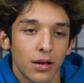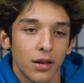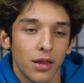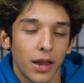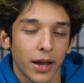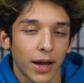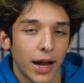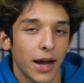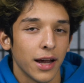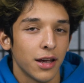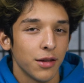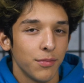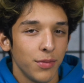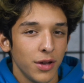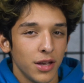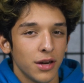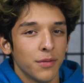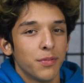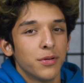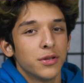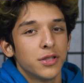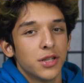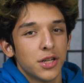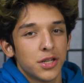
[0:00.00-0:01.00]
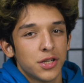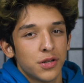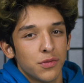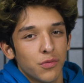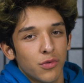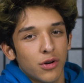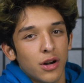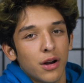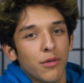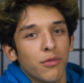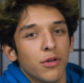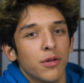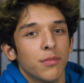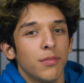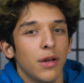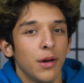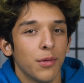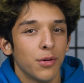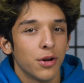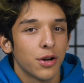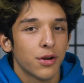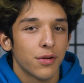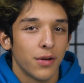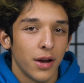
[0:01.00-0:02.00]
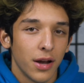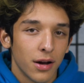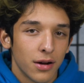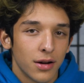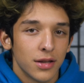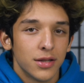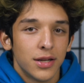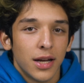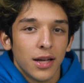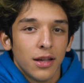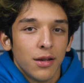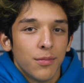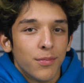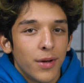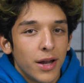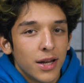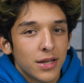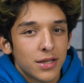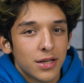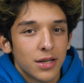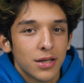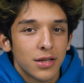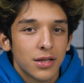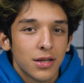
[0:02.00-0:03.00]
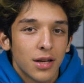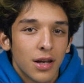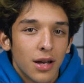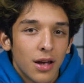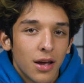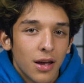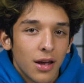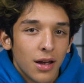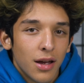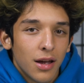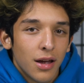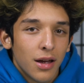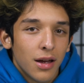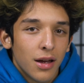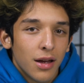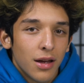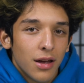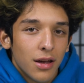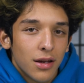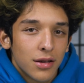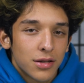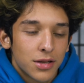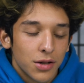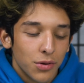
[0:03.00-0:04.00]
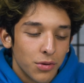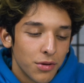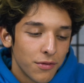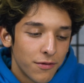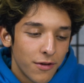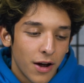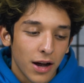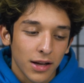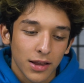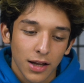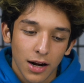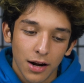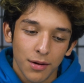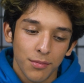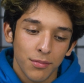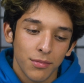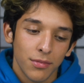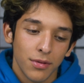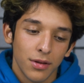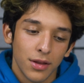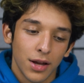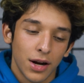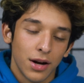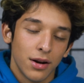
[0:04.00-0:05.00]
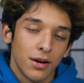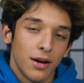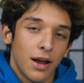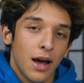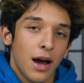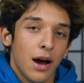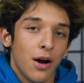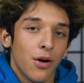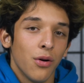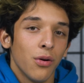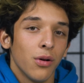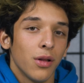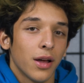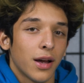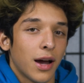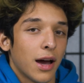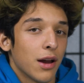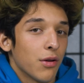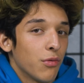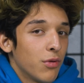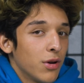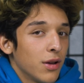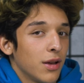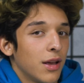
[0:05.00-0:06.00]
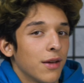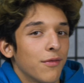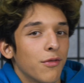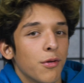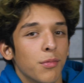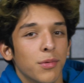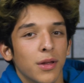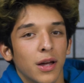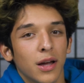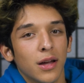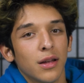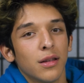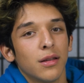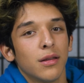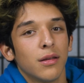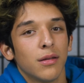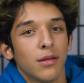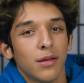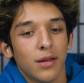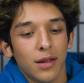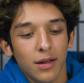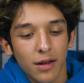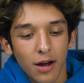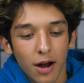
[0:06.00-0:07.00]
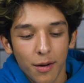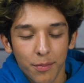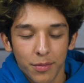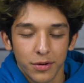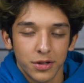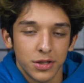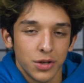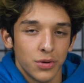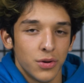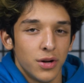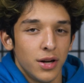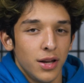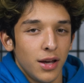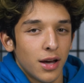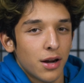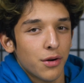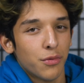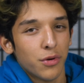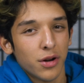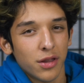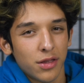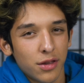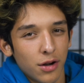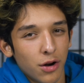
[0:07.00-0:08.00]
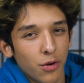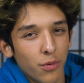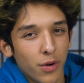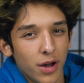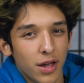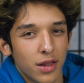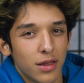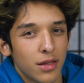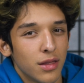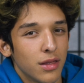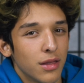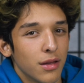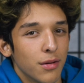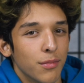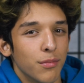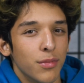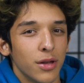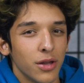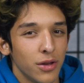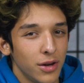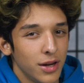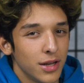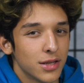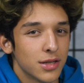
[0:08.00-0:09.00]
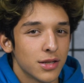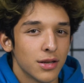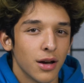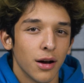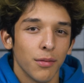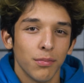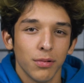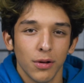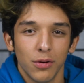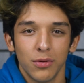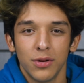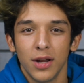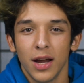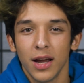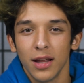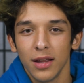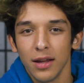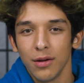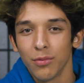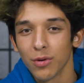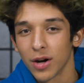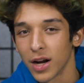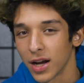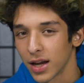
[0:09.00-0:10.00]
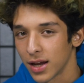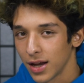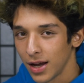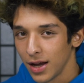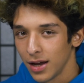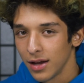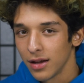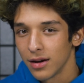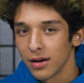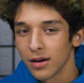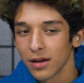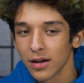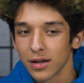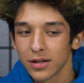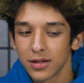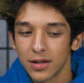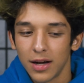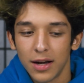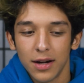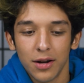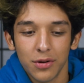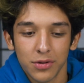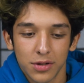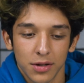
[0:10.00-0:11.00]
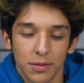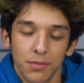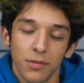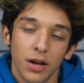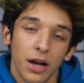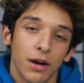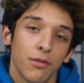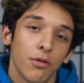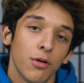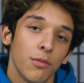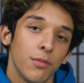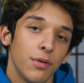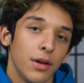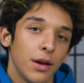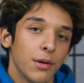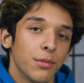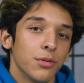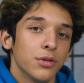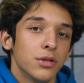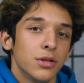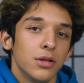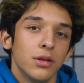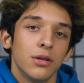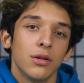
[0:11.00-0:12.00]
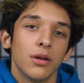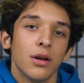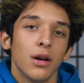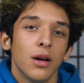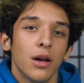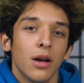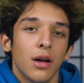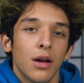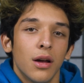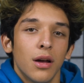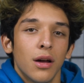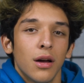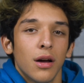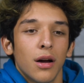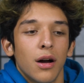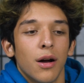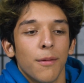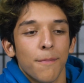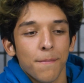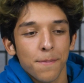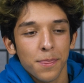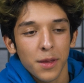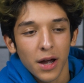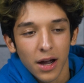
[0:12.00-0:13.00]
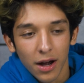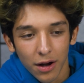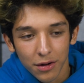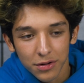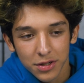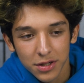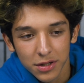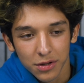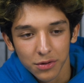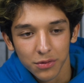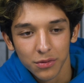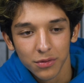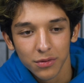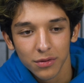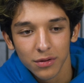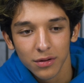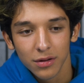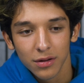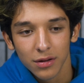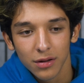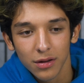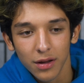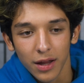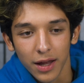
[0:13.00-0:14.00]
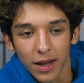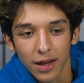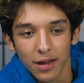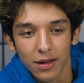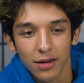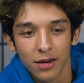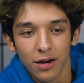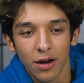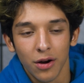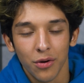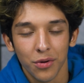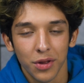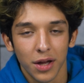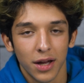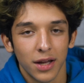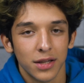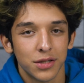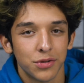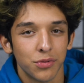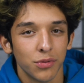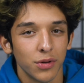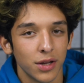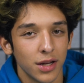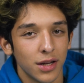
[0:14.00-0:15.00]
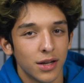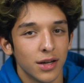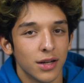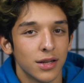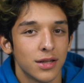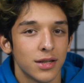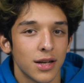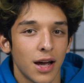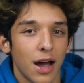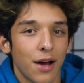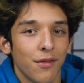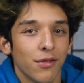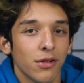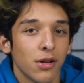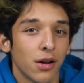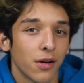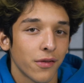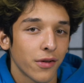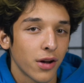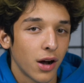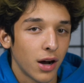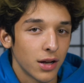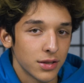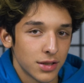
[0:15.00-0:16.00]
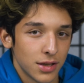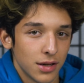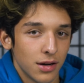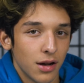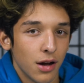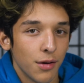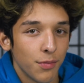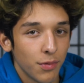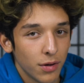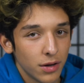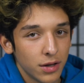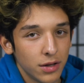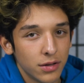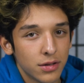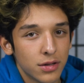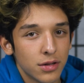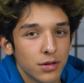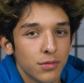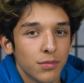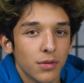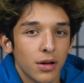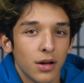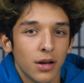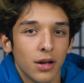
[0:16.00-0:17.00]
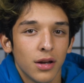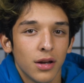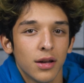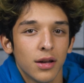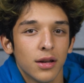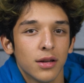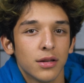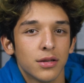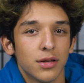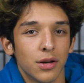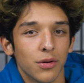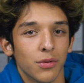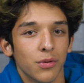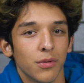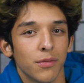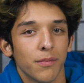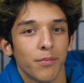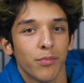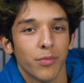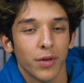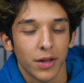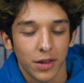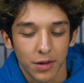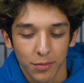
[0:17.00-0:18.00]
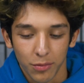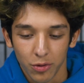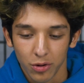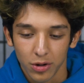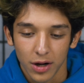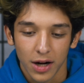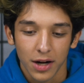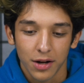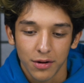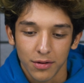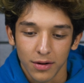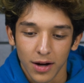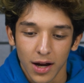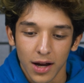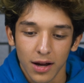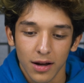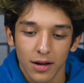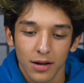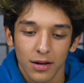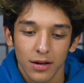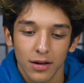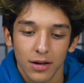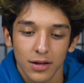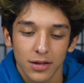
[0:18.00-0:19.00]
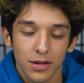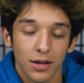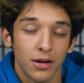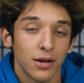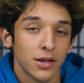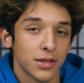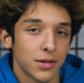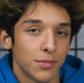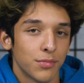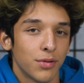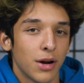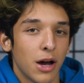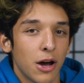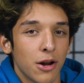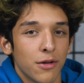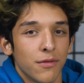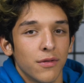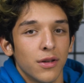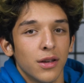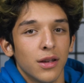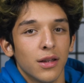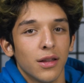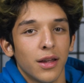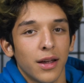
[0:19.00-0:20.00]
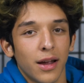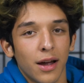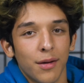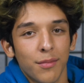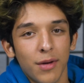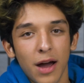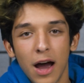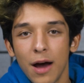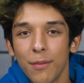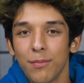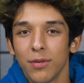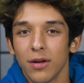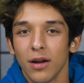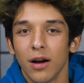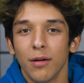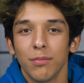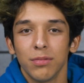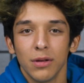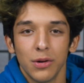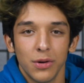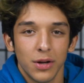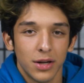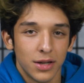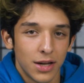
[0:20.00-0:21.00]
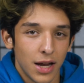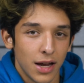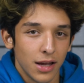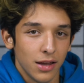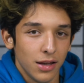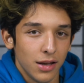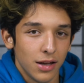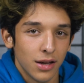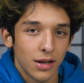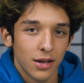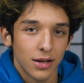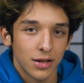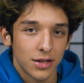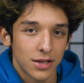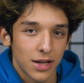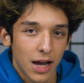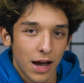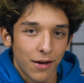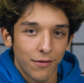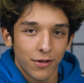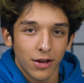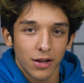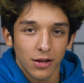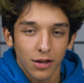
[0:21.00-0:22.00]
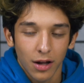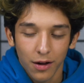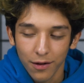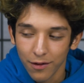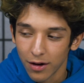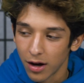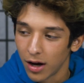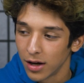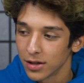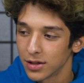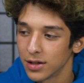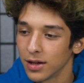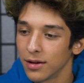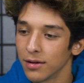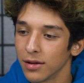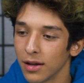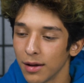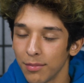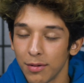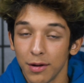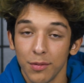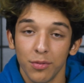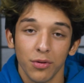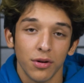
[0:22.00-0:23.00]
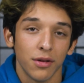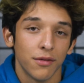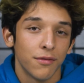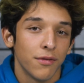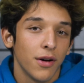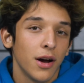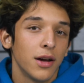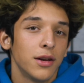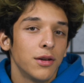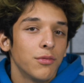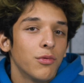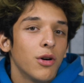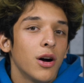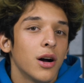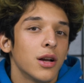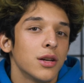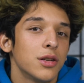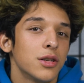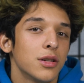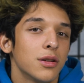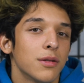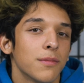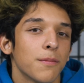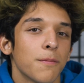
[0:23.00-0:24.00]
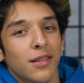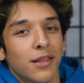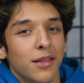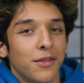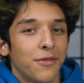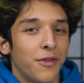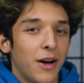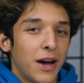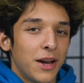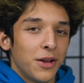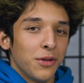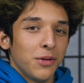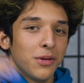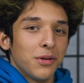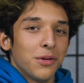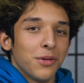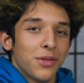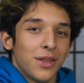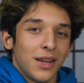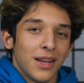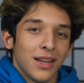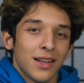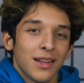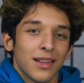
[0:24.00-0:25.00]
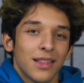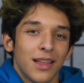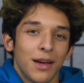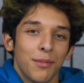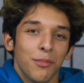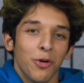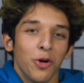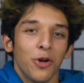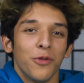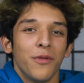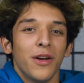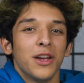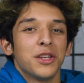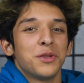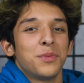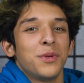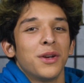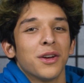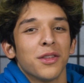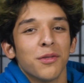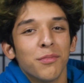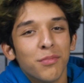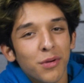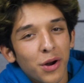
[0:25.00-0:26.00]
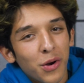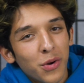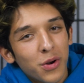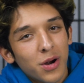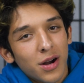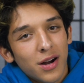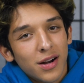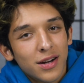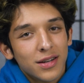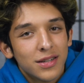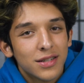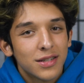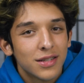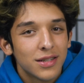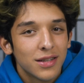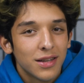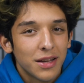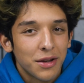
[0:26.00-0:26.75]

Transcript: Like I could be in a position where I wouldn't be able to create on a daily basis. So the fact that I'm there now, like I don't want to give up that like opportunity. I don't want to throw away the ability to upload daily when I can, because I know someday I won't be able to. I also like know that it's really good to have a lot of content up on YouTube. So like the more I create, as long as I'm proud of it, like I'm happy uploading daily and just having a lot of content that people can find and watch. Find a little thing that motivates me are the bro carts.